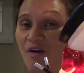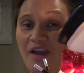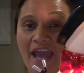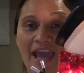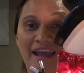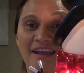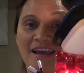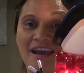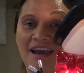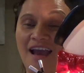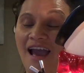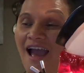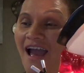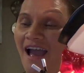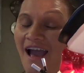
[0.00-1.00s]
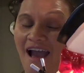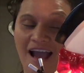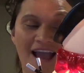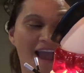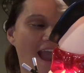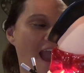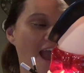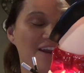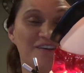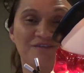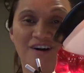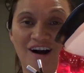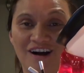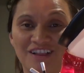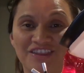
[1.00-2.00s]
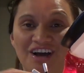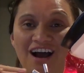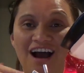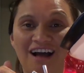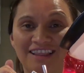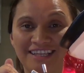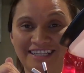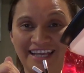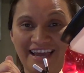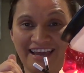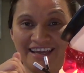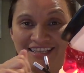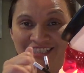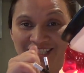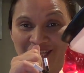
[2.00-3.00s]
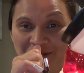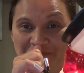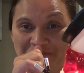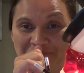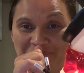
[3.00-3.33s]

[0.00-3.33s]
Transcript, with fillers: okay, out of all the holidays